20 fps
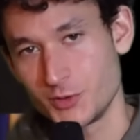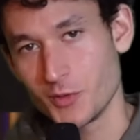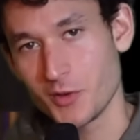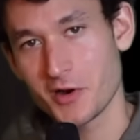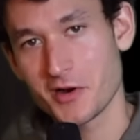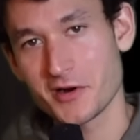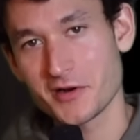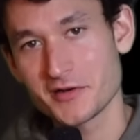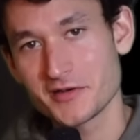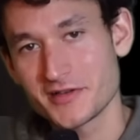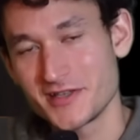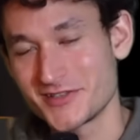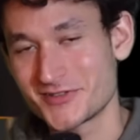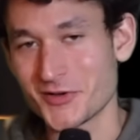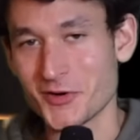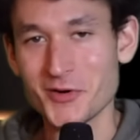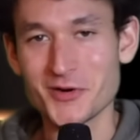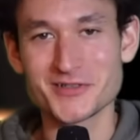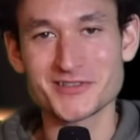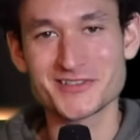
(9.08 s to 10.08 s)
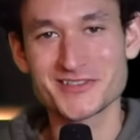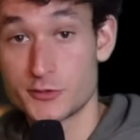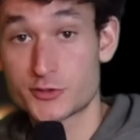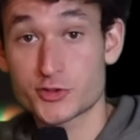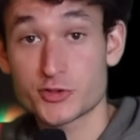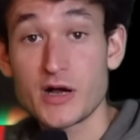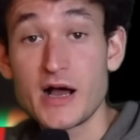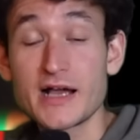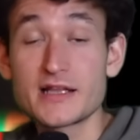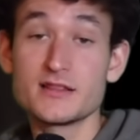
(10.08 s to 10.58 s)
you are is hurt. You
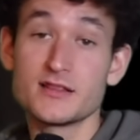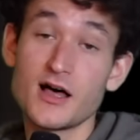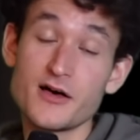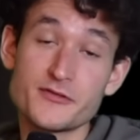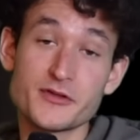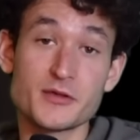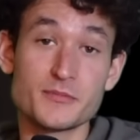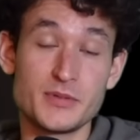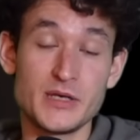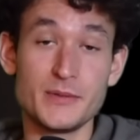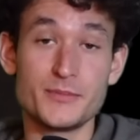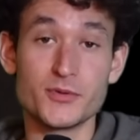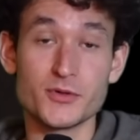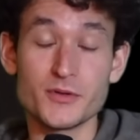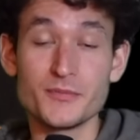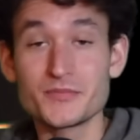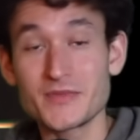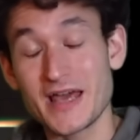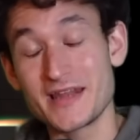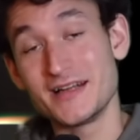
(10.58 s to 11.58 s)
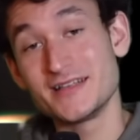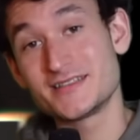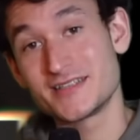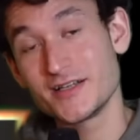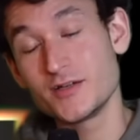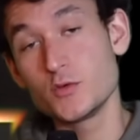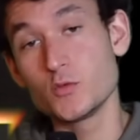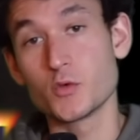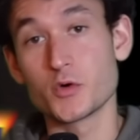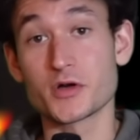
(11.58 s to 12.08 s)
tried loving people and it
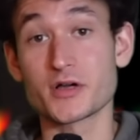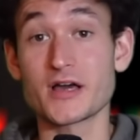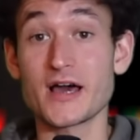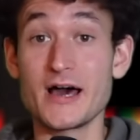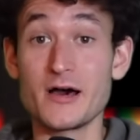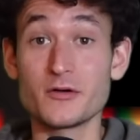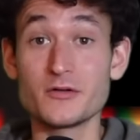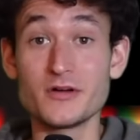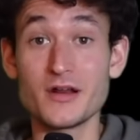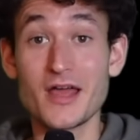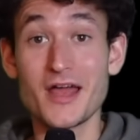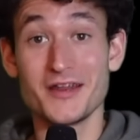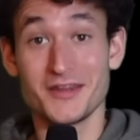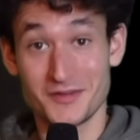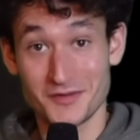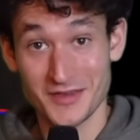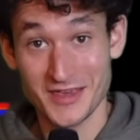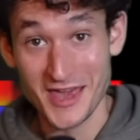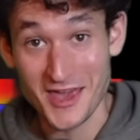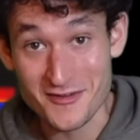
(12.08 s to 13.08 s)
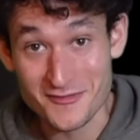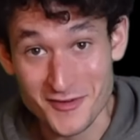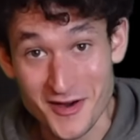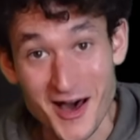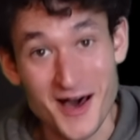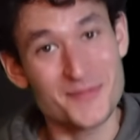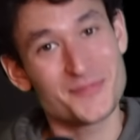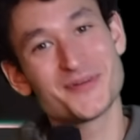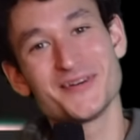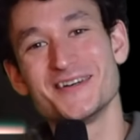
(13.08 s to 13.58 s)
didn't work out and you gave
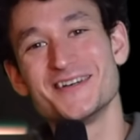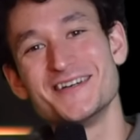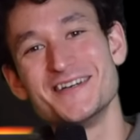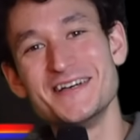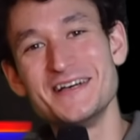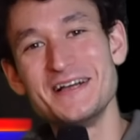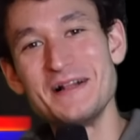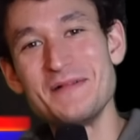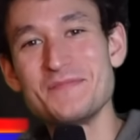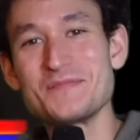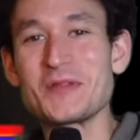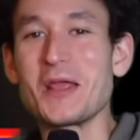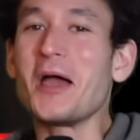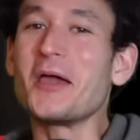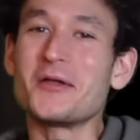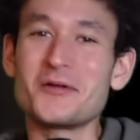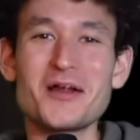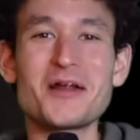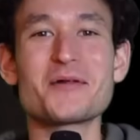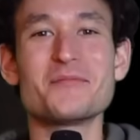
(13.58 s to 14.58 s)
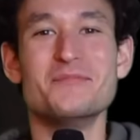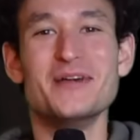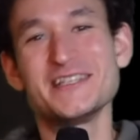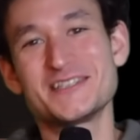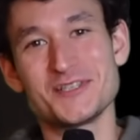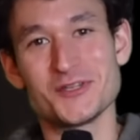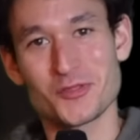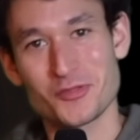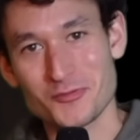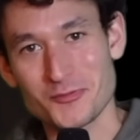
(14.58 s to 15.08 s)
up. You're not a
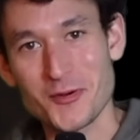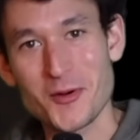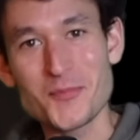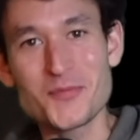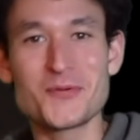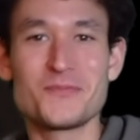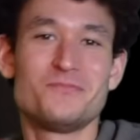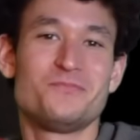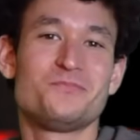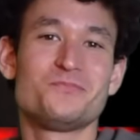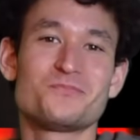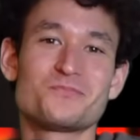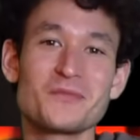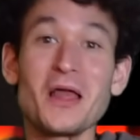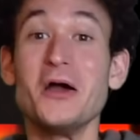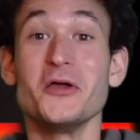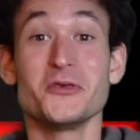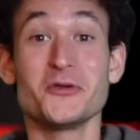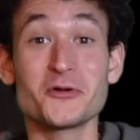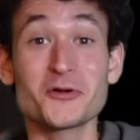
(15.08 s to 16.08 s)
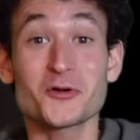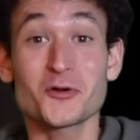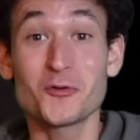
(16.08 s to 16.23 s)
misanthrope. You're a